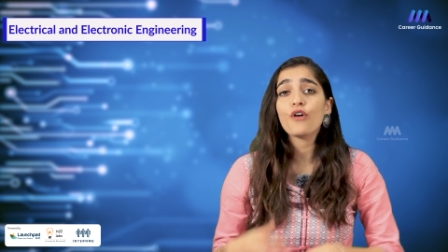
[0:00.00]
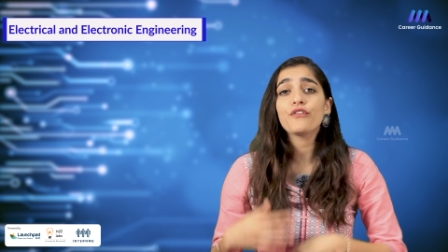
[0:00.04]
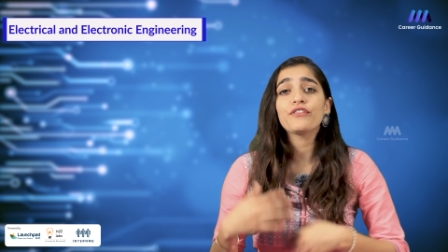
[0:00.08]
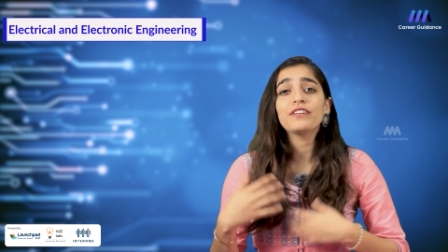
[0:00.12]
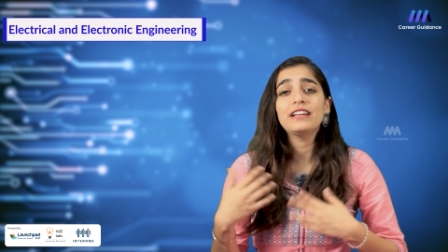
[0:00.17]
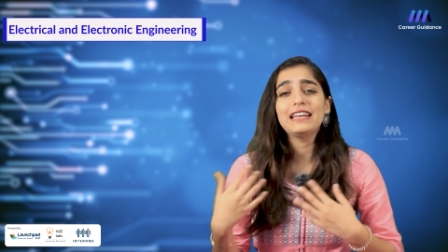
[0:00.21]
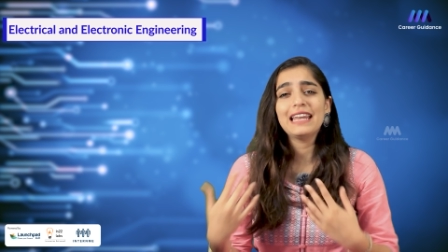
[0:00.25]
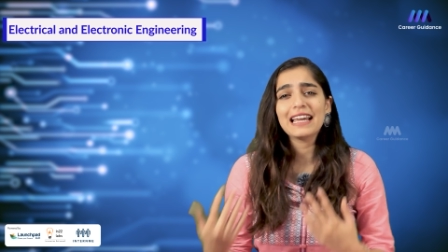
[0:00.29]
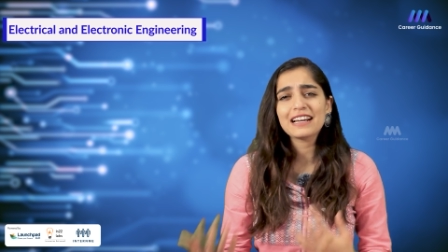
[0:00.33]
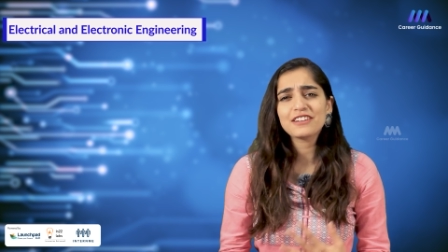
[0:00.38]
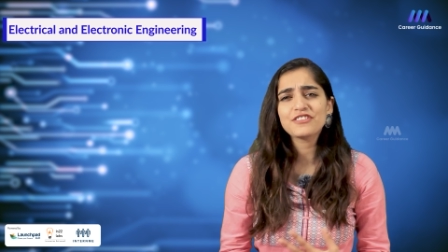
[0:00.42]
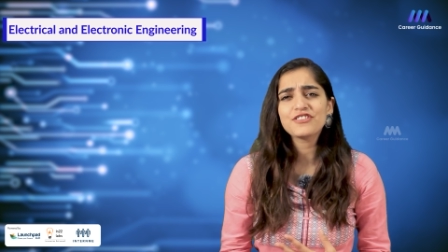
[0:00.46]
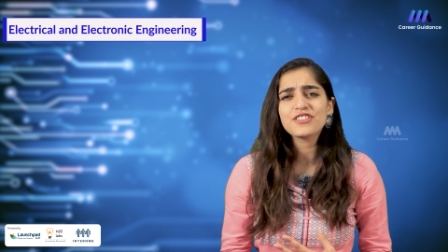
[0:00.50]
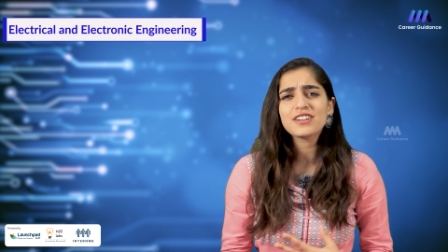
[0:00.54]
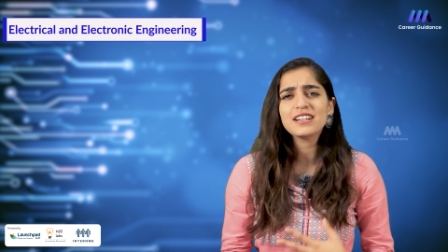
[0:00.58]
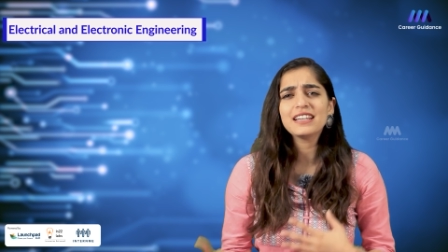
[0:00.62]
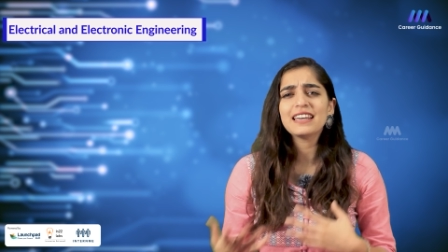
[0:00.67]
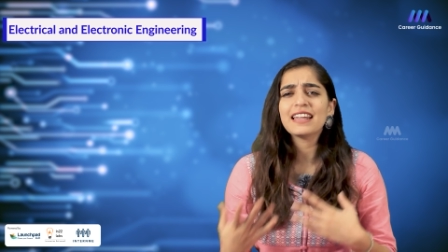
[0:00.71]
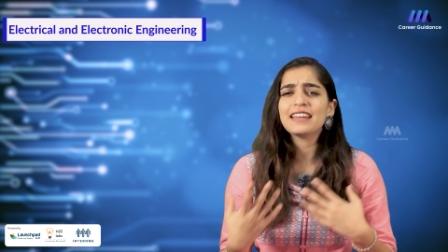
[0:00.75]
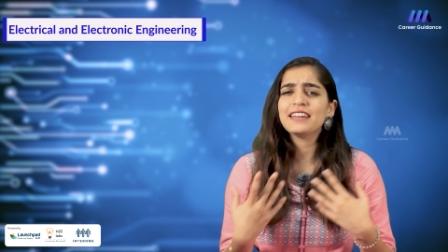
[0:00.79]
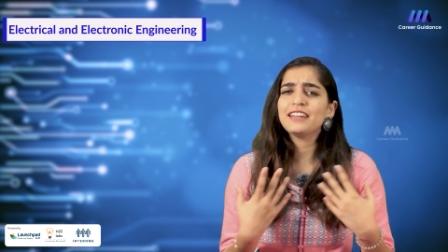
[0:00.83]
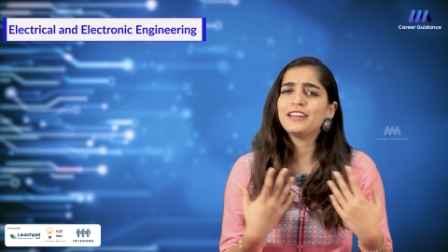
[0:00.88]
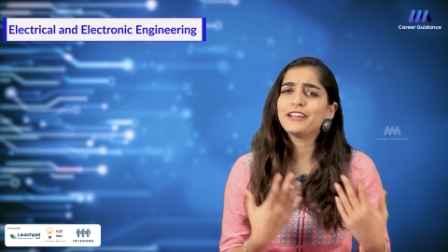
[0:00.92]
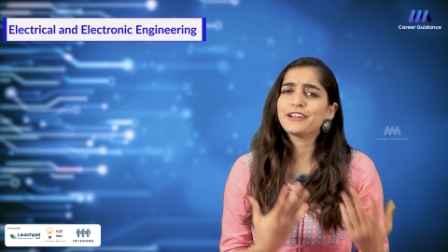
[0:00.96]
of
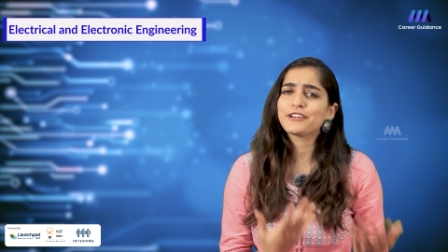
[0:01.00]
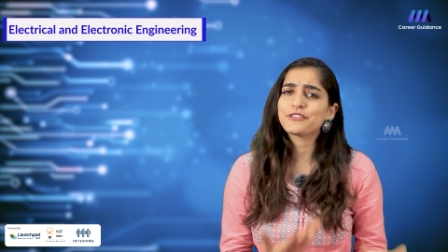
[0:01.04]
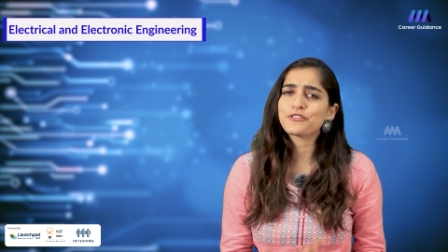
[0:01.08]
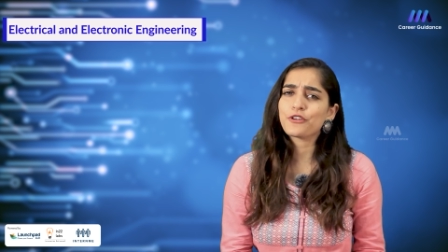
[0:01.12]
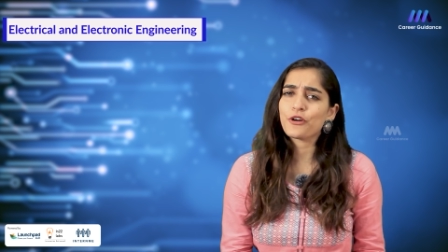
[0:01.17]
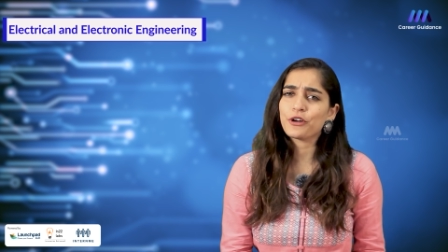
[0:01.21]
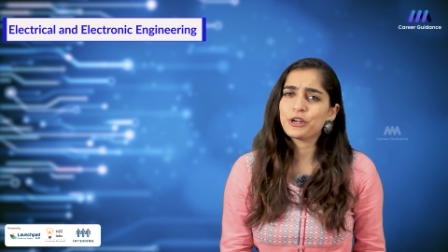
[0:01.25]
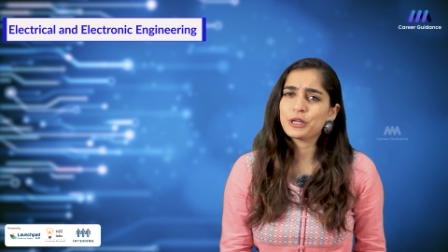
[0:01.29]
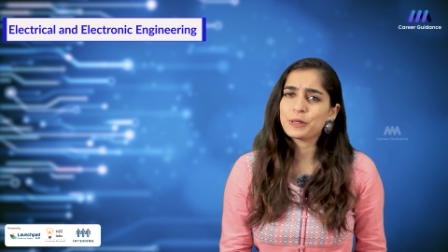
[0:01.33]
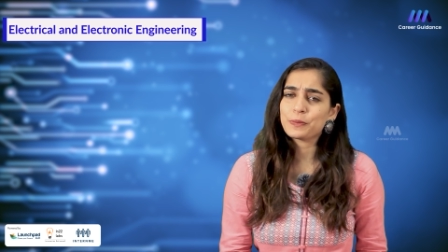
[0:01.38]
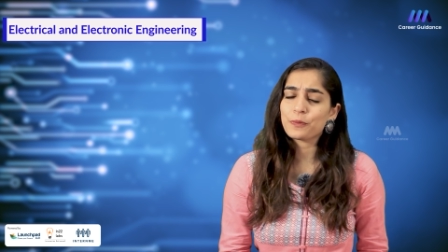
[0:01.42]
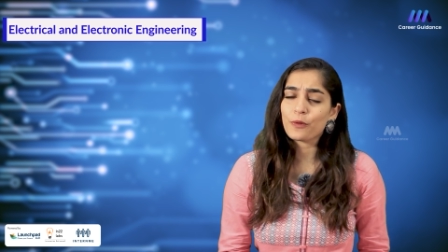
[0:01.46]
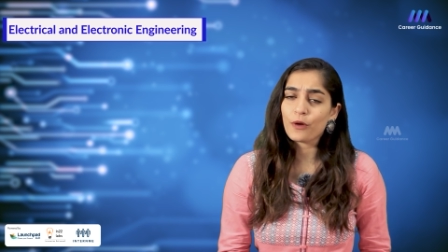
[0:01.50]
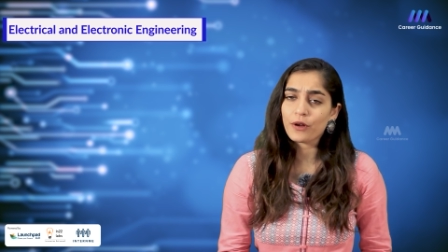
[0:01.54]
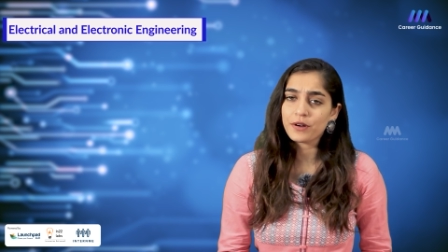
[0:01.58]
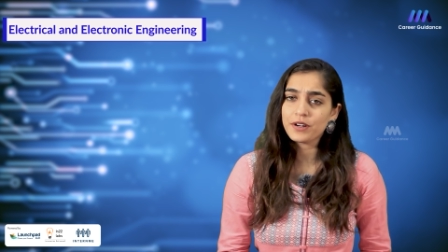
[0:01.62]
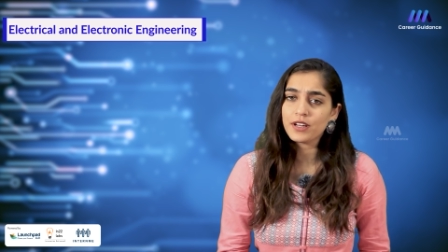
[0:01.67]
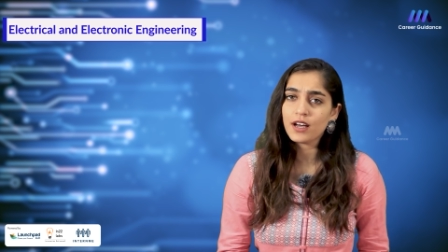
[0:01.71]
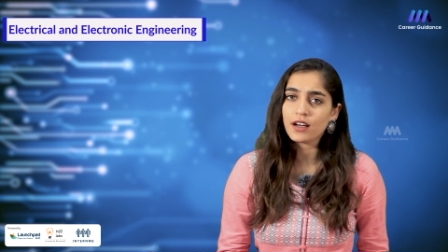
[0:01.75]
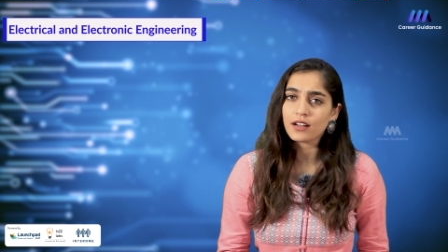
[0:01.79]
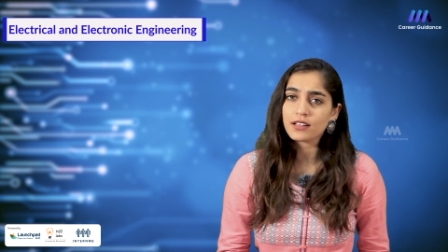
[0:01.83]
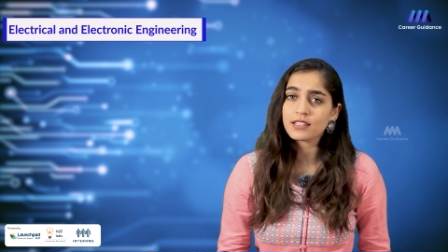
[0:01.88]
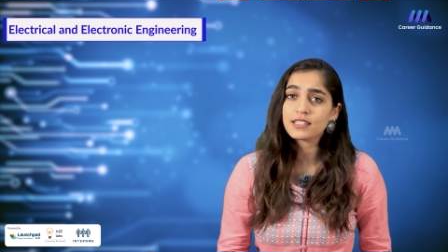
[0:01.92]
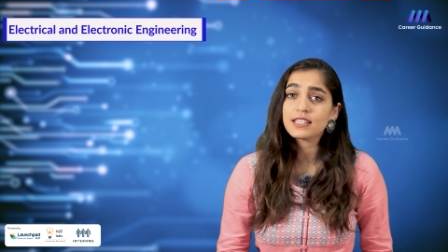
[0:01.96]
electrical and electronic
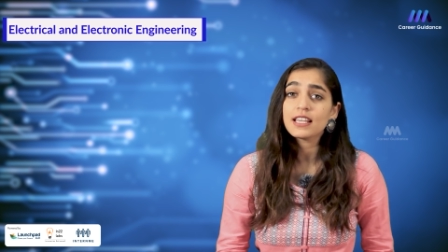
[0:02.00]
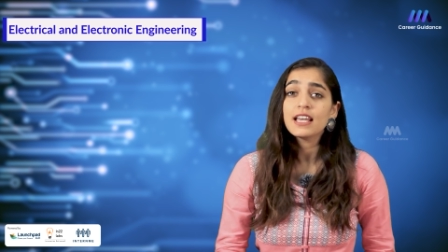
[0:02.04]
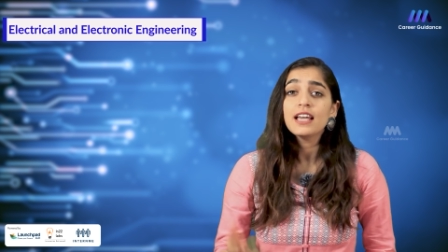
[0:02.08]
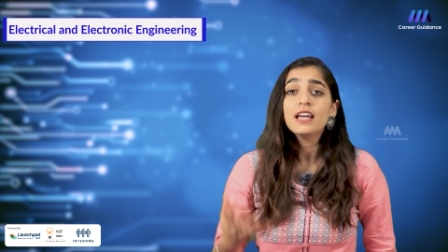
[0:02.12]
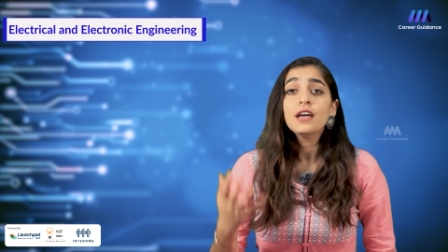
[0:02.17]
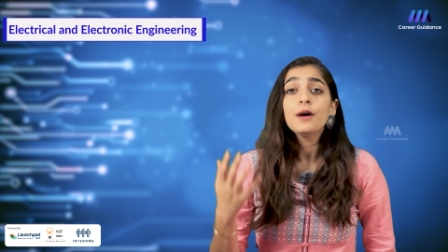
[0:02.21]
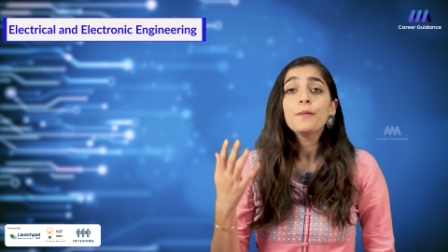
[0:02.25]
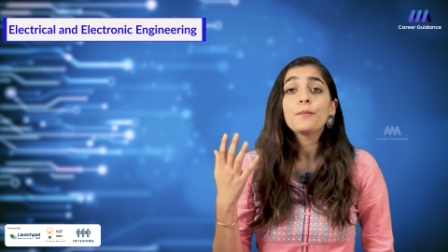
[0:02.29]
products,